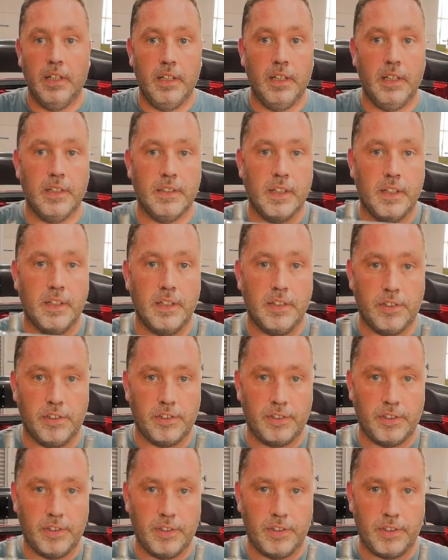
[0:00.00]
is I need to
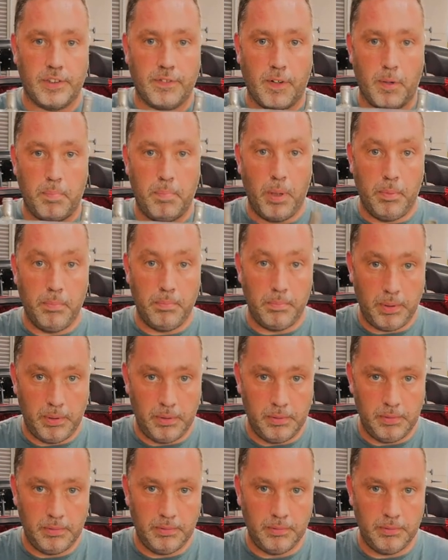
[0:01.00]
search for a pump
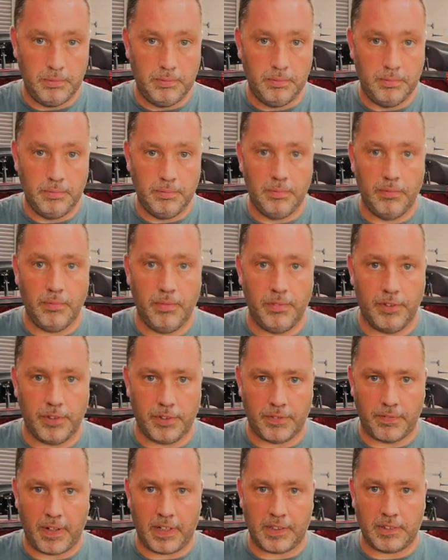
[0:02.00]
that's
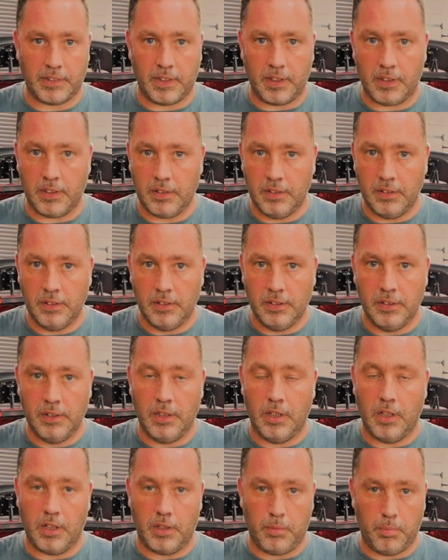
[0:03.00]
faster
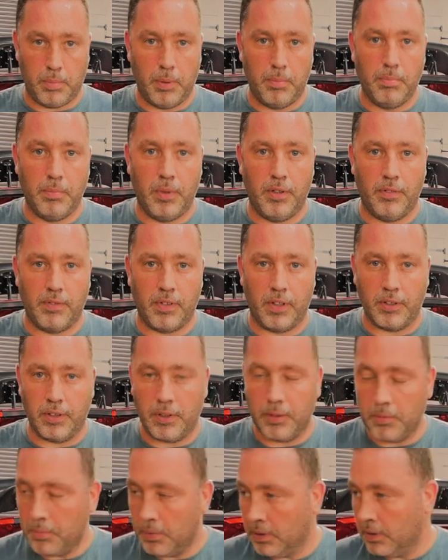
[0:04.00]
and a pump more
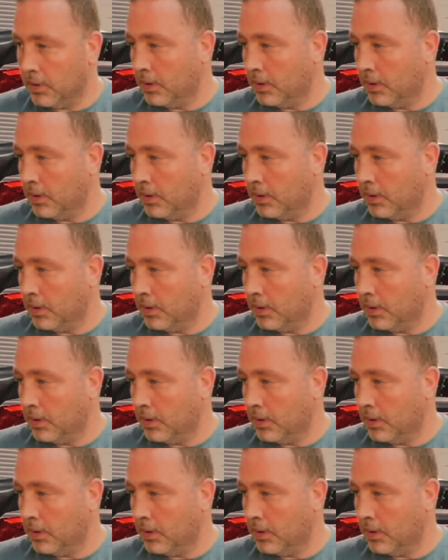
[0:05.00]
volume.